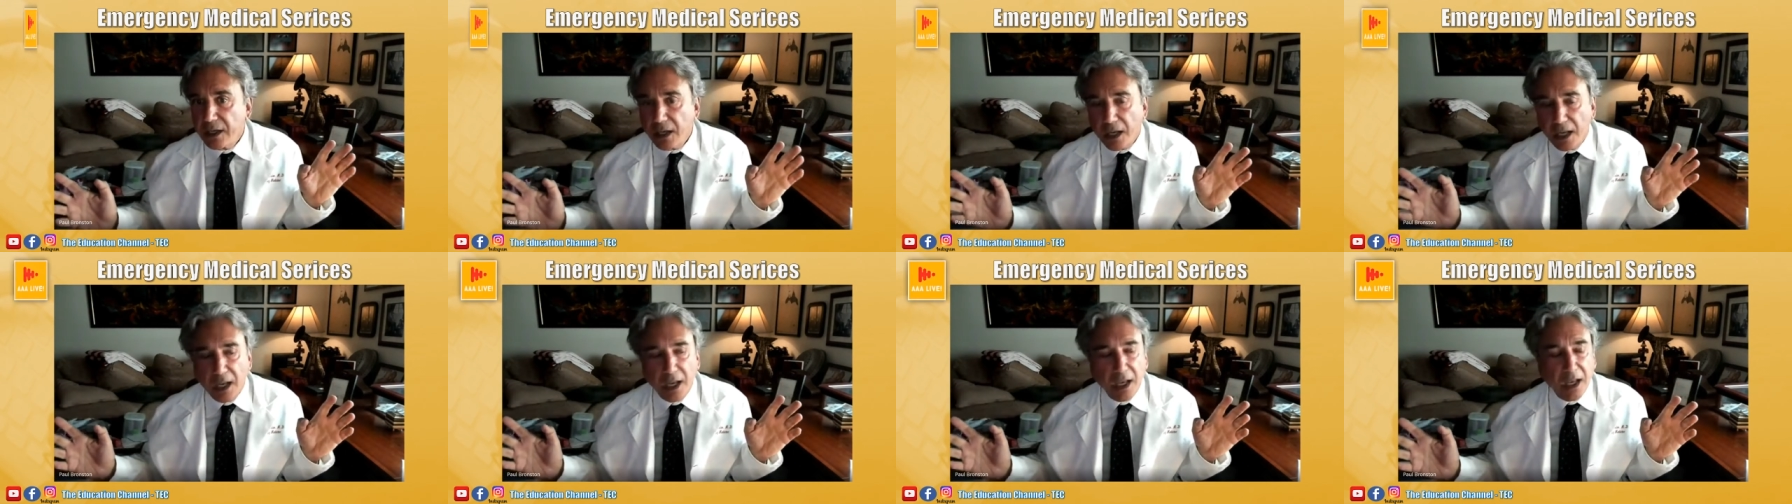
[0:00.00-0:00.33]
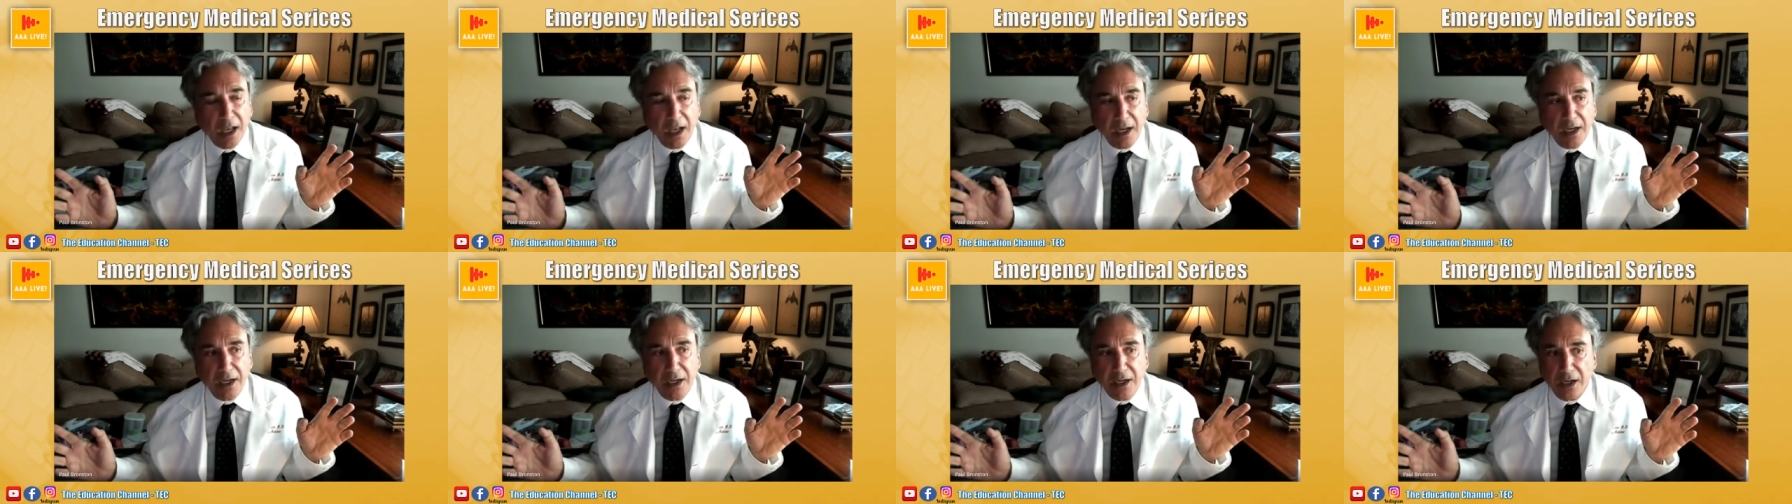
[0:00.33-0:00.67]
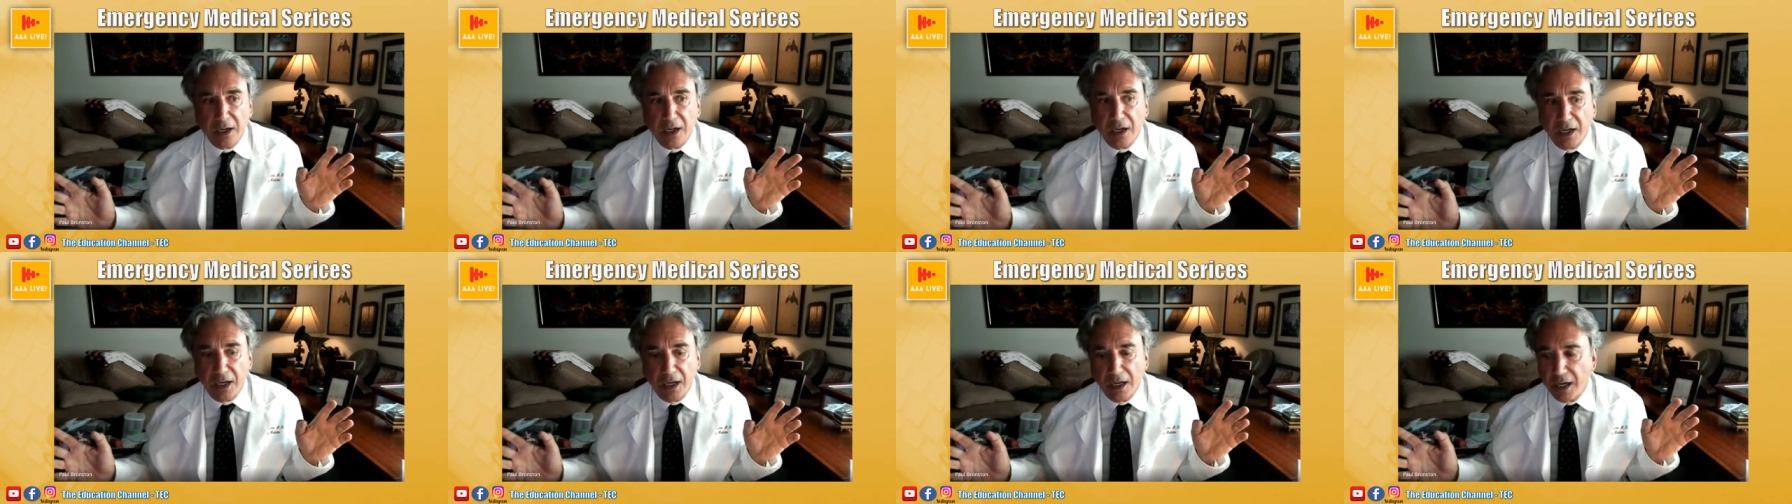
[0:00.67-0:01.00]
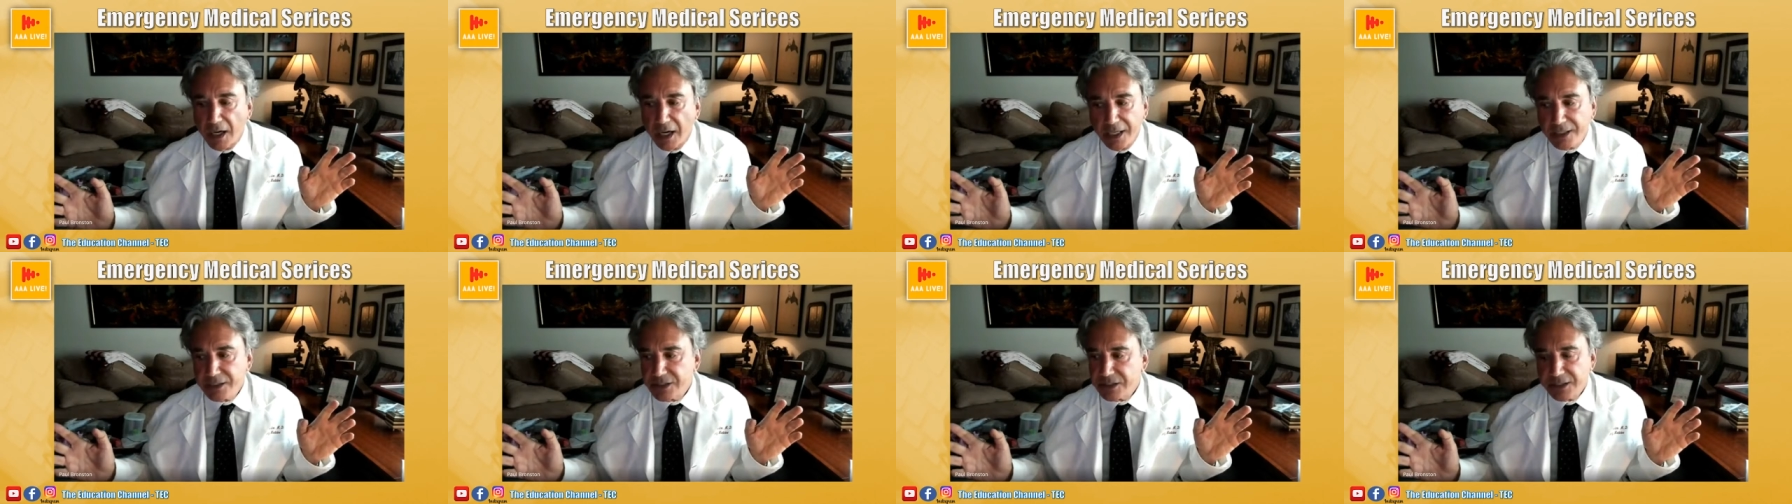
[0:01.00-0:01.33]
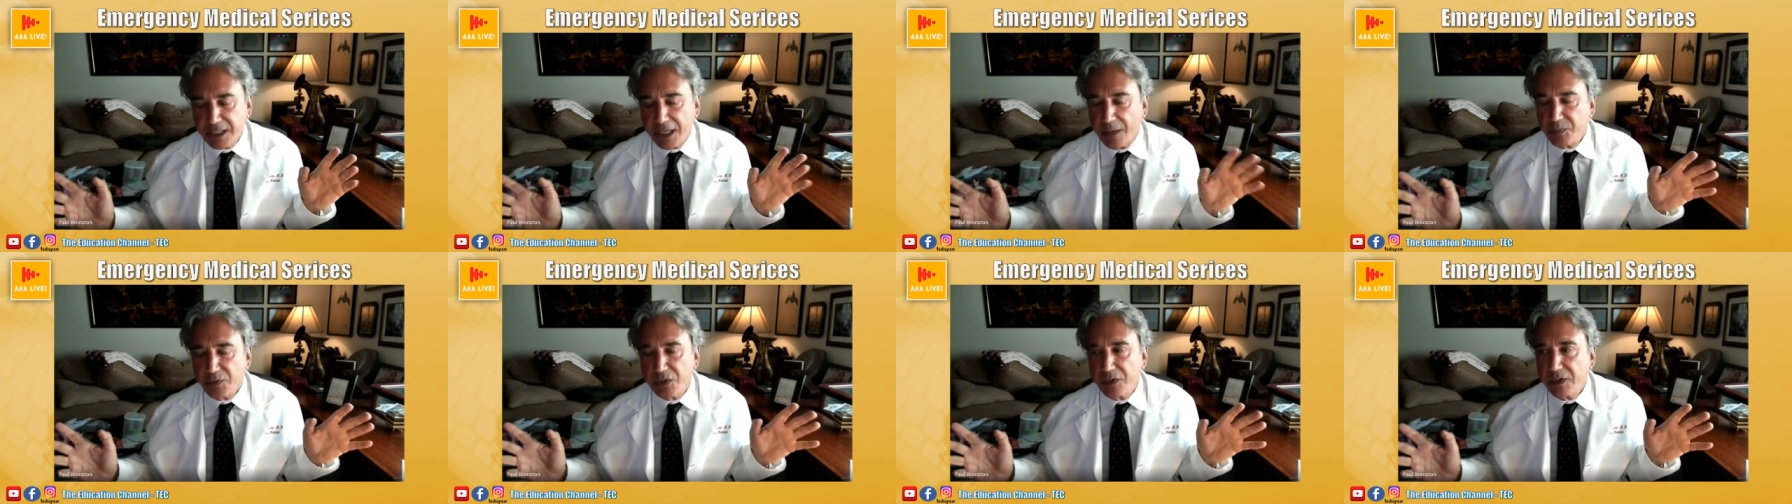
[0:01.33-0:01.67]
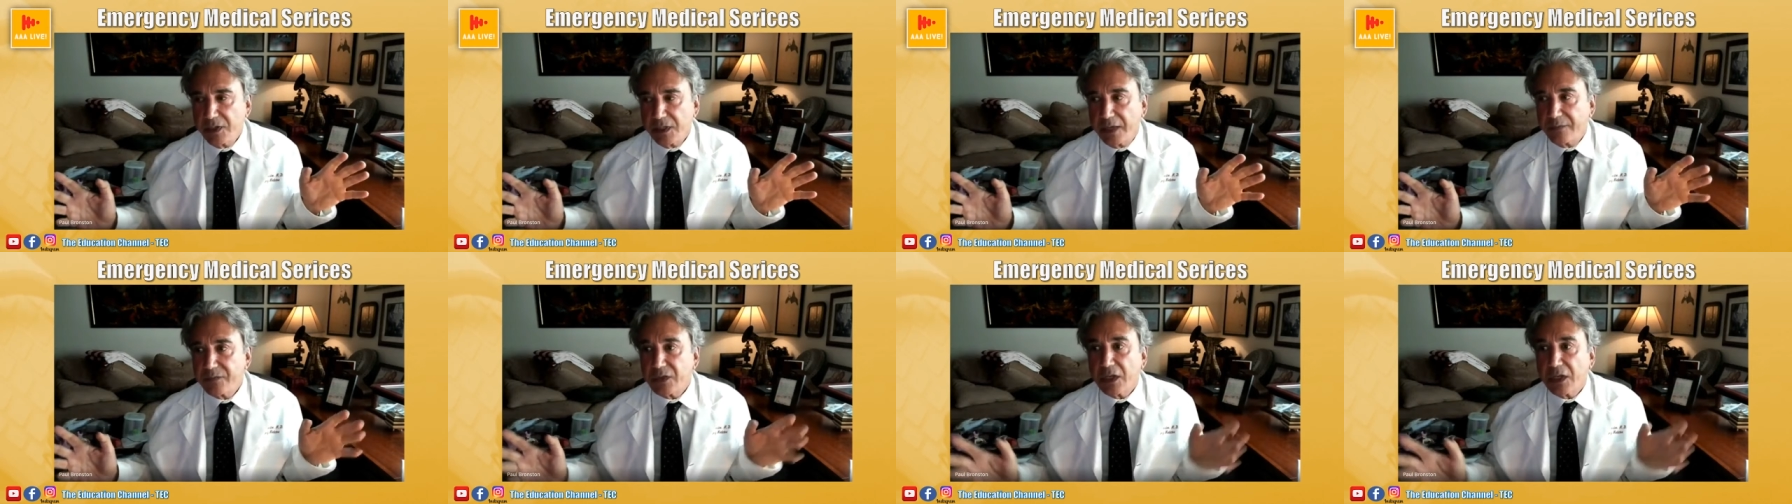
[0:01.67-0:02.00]
and I just absolutely
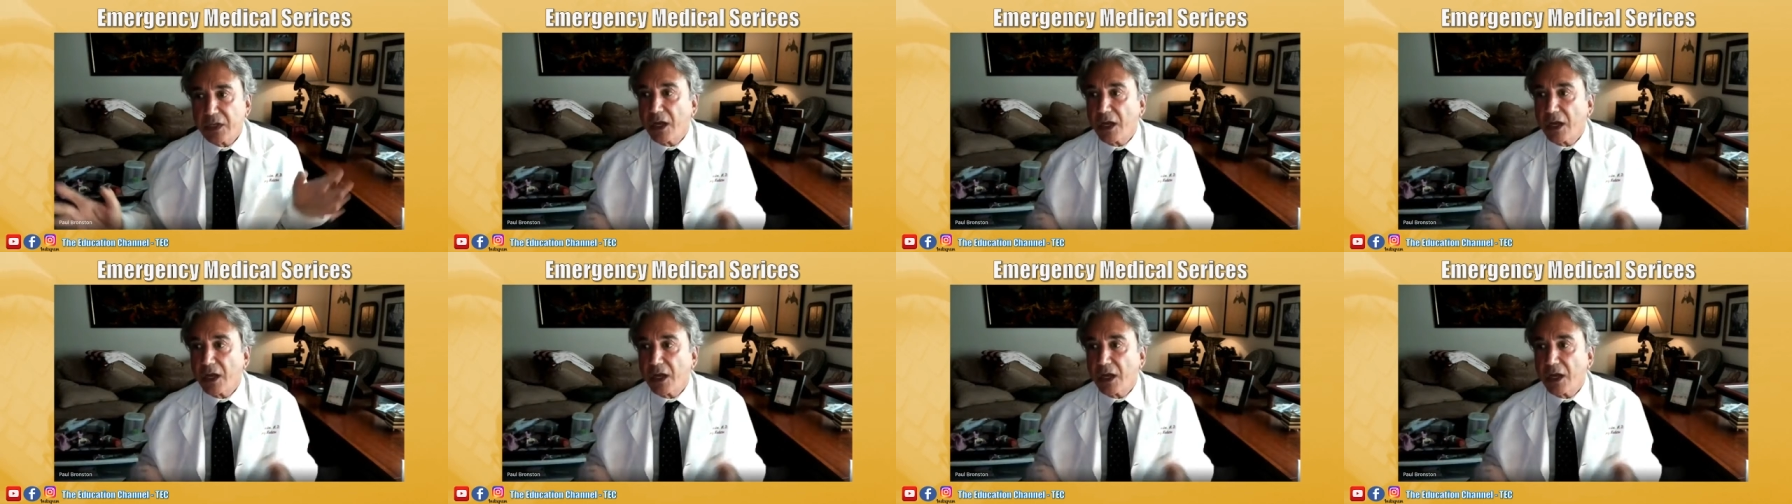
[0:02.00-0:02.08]
loved it.